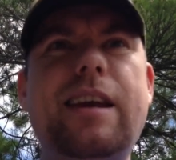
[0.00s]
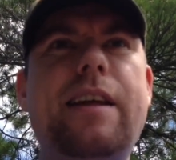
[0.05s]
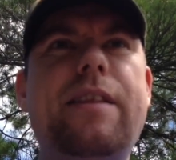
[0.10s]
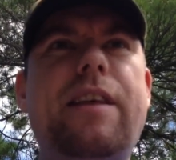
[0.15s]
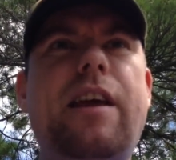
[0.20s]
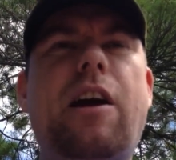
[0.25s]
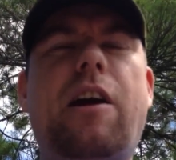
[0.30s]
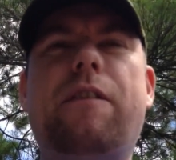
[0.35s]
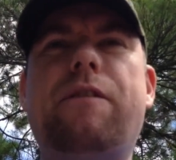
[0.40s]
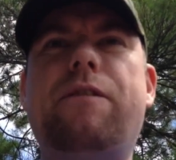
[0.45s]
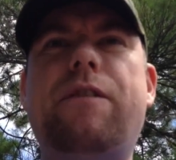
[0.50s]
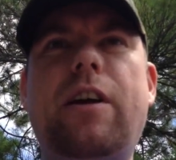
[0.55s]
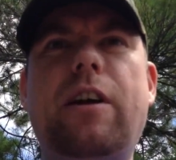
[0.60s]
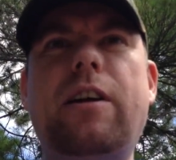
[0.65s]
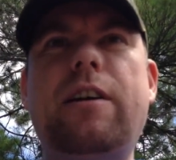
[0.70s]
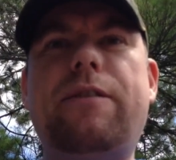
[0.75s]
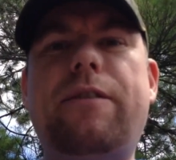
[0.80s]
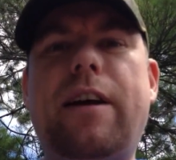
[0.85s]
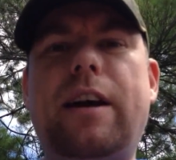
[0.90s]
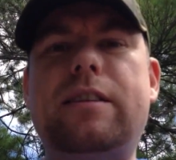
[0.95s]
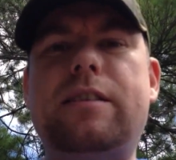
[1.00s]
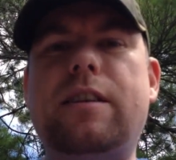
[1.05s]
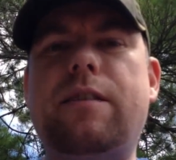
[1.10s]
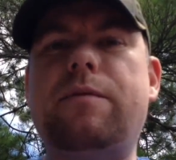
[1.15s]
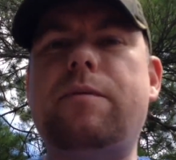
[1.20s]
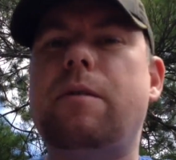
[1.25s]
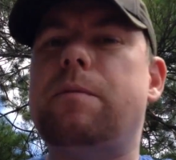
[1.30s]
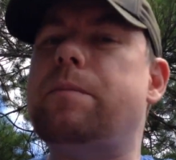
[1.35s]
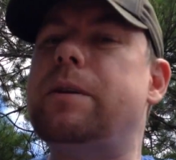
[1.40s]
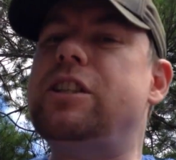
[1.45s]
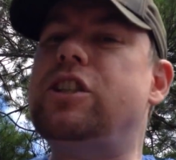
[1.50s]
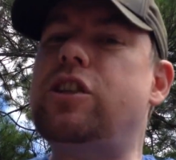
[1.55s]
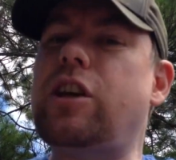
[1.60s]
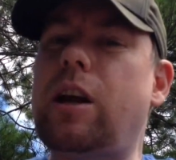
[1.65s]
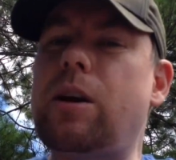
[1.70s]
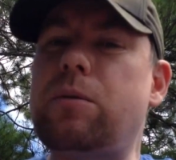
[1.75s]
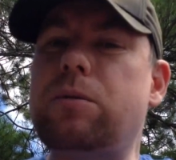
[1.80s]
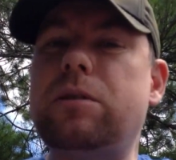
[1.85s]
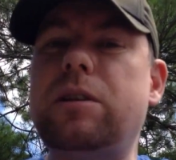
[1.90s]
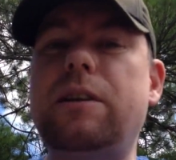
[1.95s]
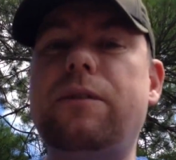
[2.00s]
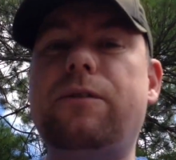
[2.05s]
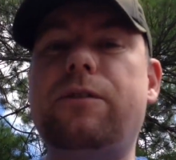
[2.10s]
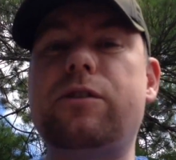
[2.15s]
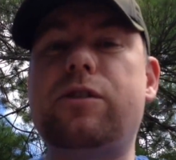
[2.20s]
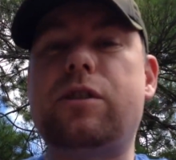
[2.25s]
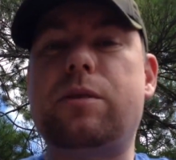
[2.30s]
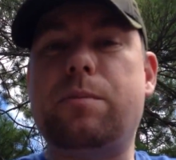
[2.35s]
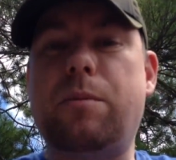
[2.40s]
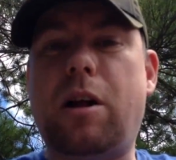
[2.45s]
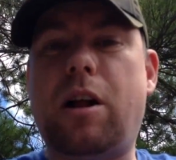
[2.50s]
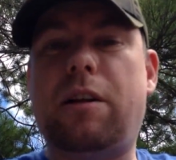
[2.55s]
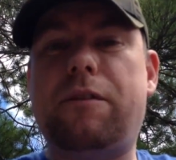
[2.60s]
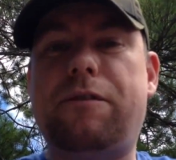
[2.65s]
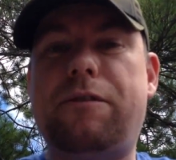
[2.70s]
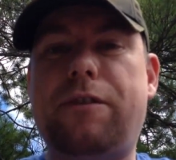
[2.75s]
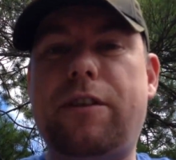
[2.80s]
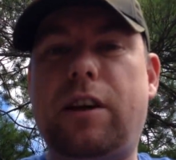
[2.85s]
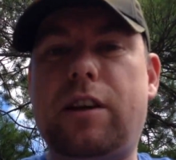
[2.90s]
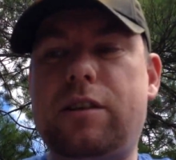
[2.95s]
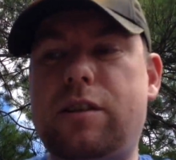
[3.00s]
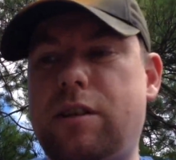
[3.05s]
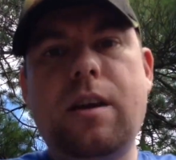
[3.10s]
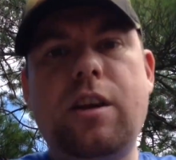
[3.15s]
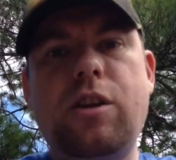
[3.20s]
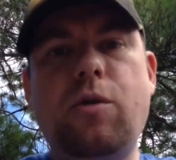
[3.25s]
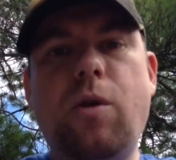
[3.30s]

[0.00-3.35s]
They are very effective, but generally for small fish.